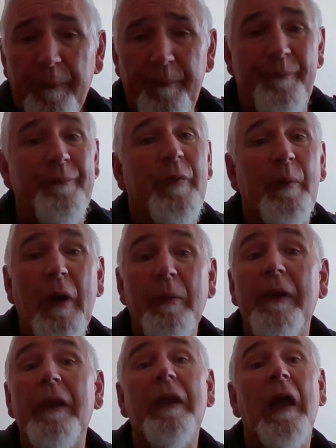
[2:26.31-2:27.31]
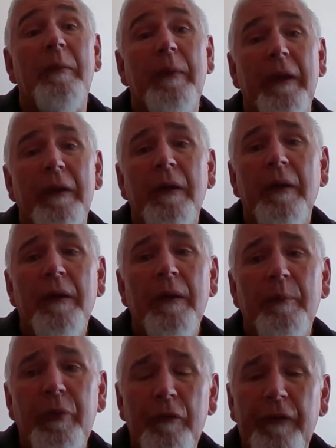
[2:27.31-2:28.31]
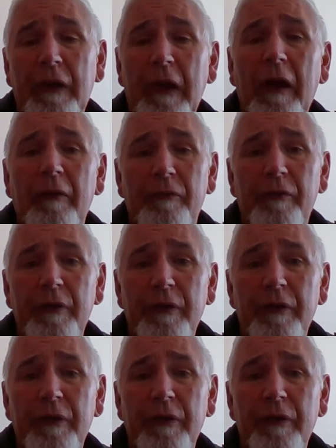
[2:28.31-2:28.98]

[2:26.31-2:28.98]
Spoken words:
The moment He came in, perfect love